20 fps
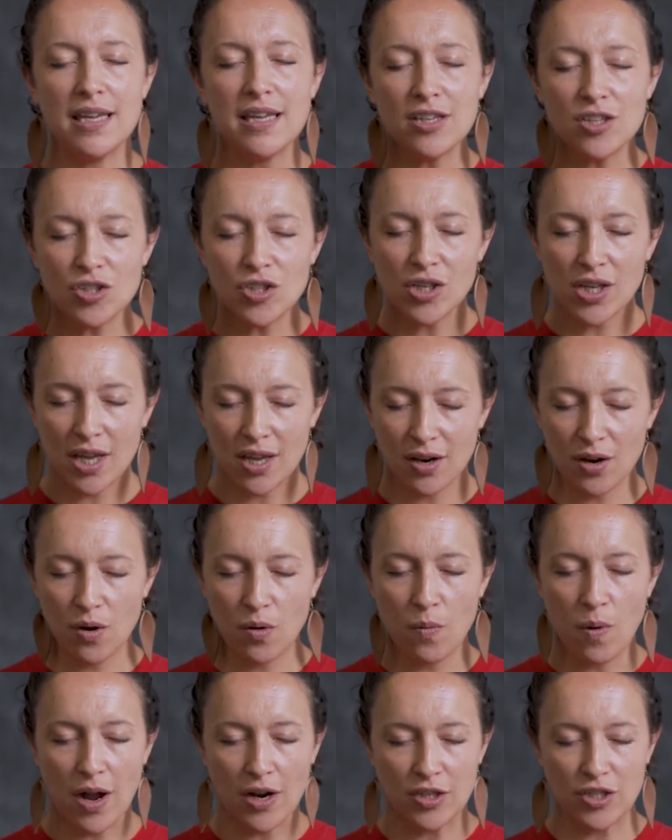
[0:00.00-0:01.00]
each
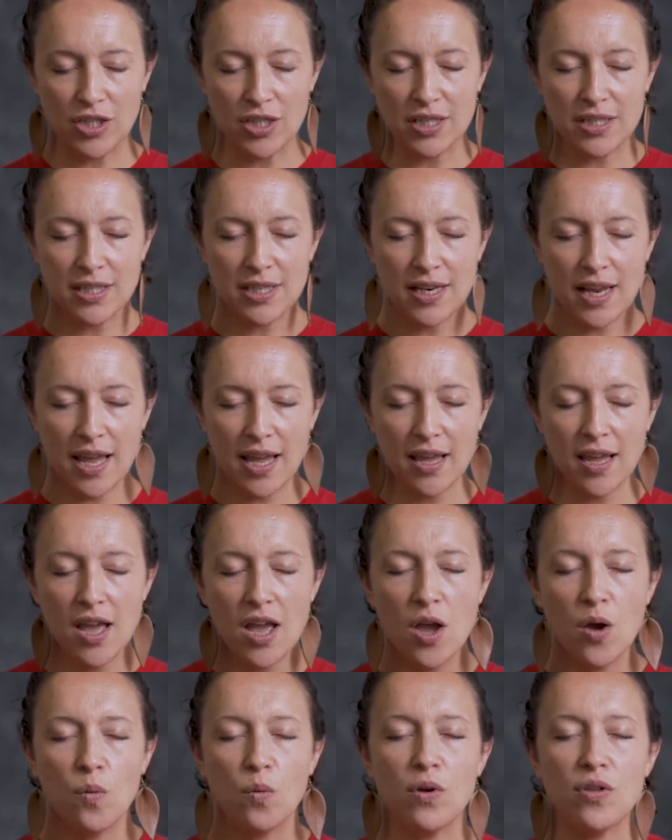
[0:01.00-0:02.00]
kiddo watching today
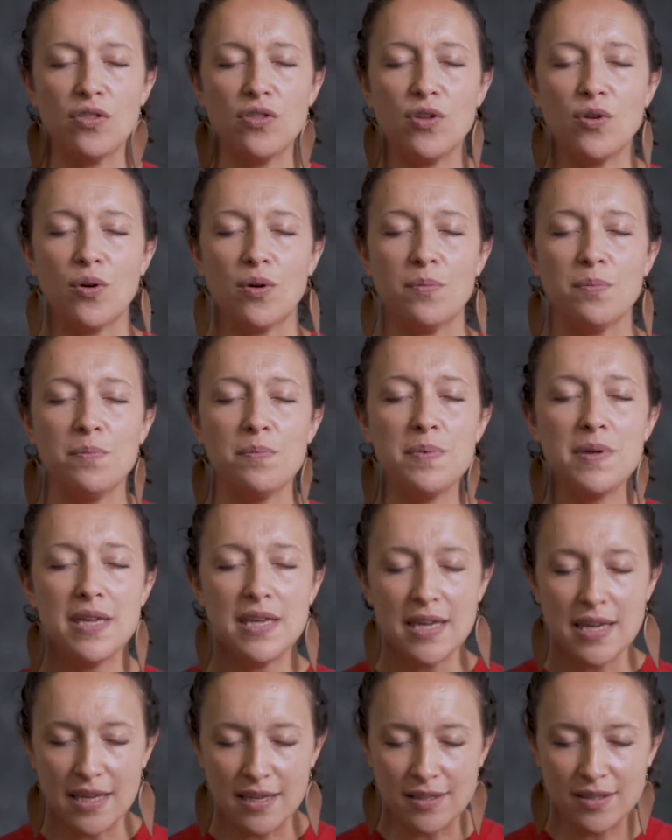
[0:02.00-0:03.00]
with your
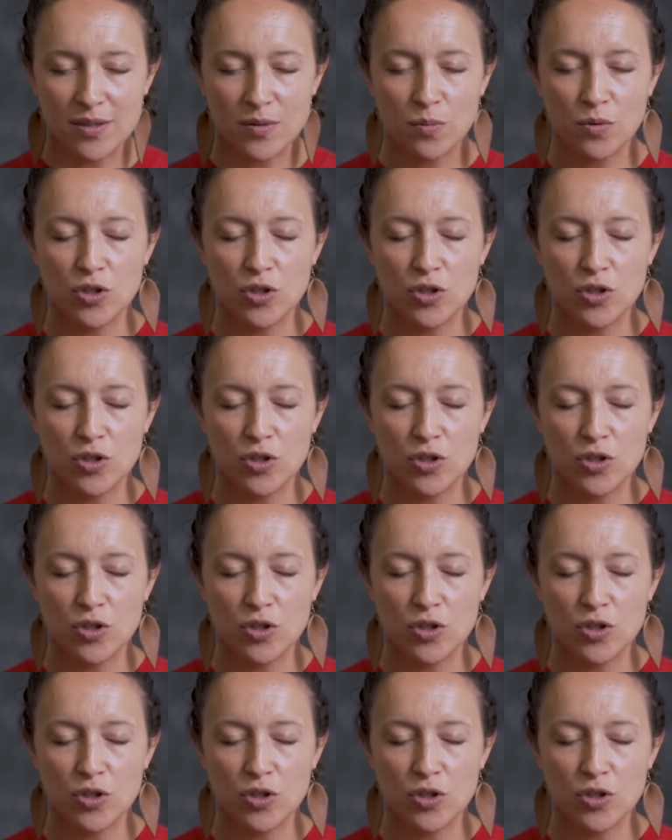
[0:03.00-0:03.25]
peace.